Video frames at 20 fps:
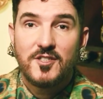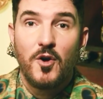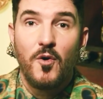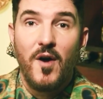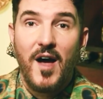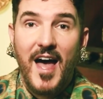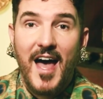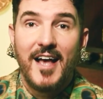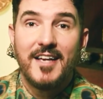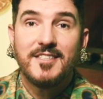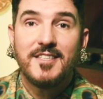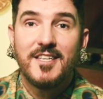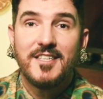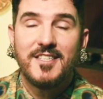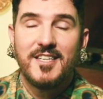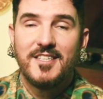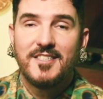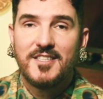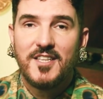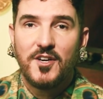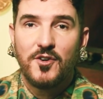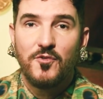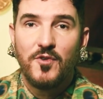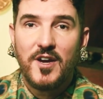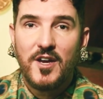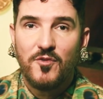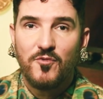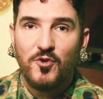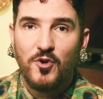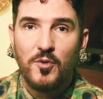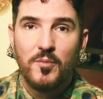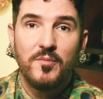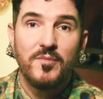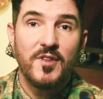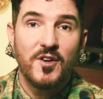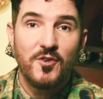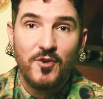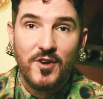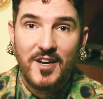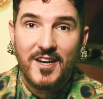So as this is the green room,
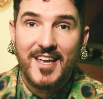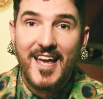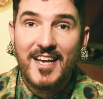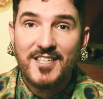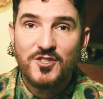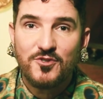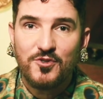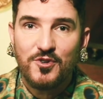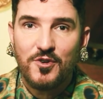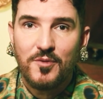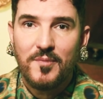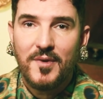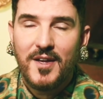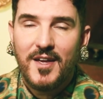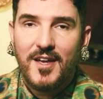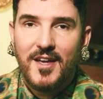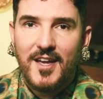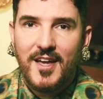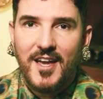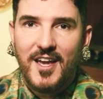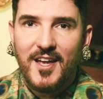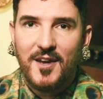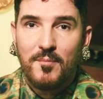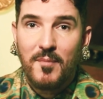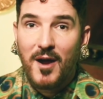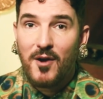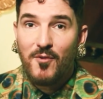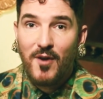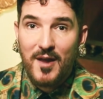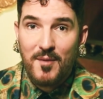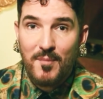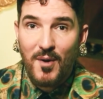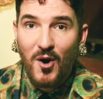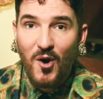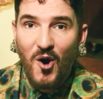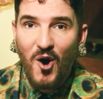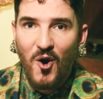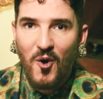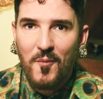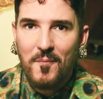the green guest room in my rainbow
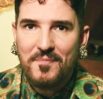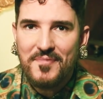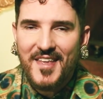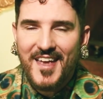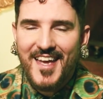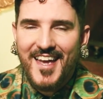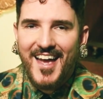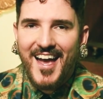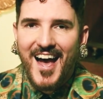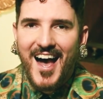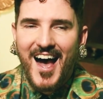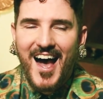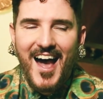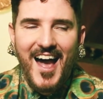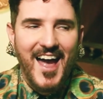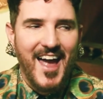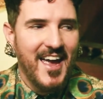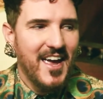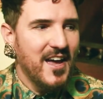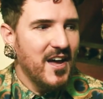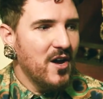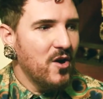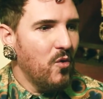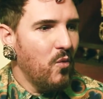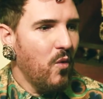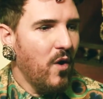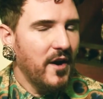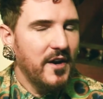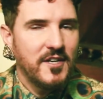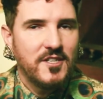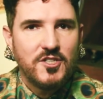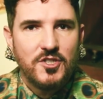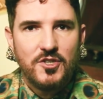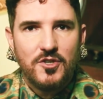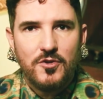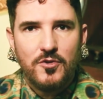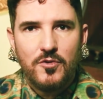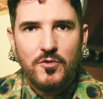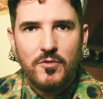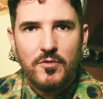home, I wanted
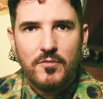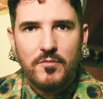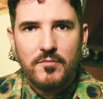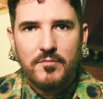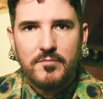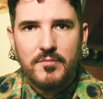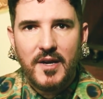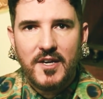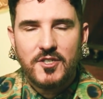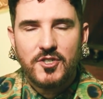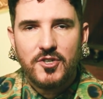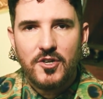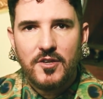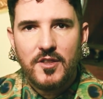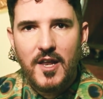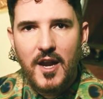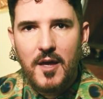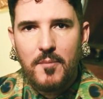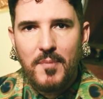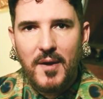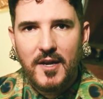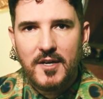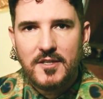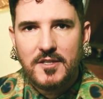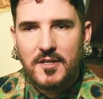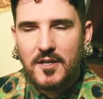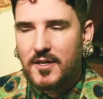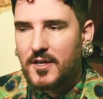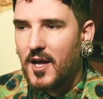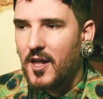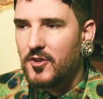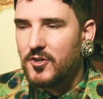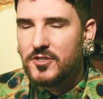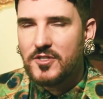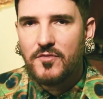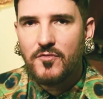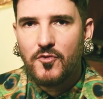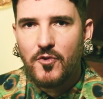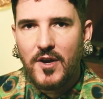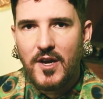to make sure that I picked colors
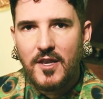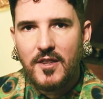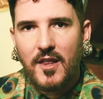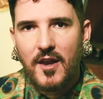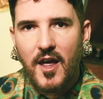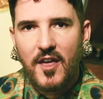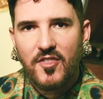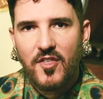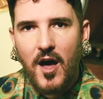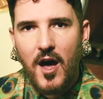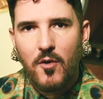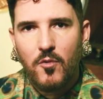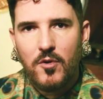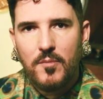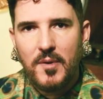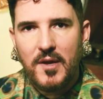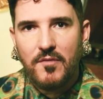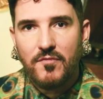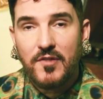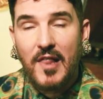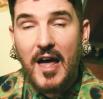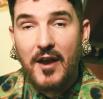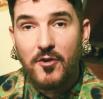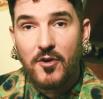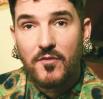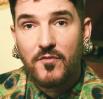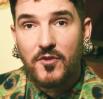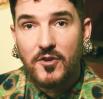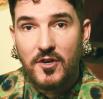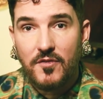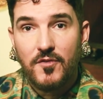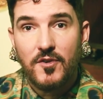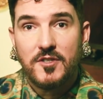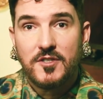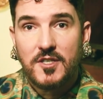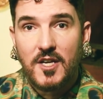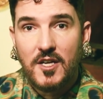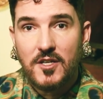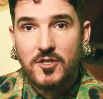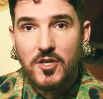of green that I thought would be flattering for different
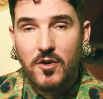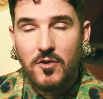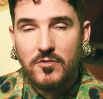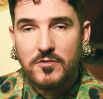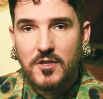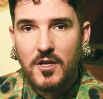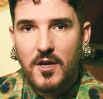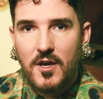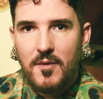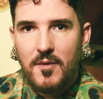skin tones,